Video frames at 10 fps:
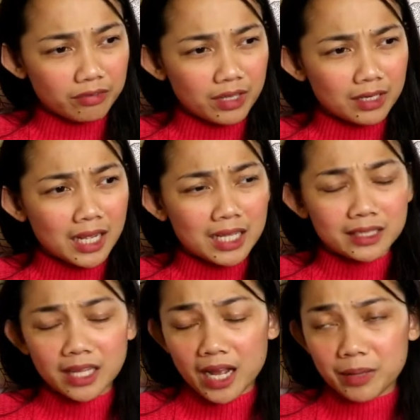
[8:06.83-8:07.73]
and
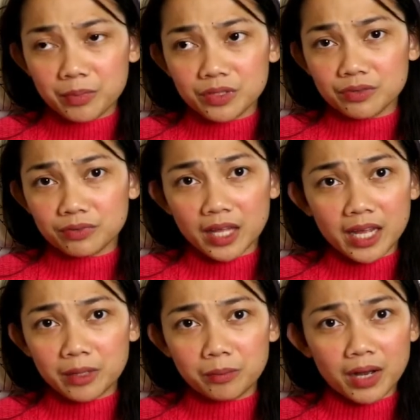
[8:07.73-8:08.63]
time is
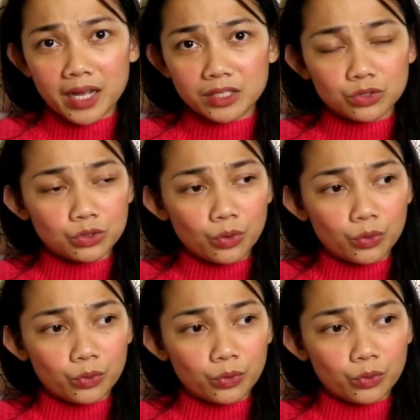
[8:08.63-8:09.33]
flying by so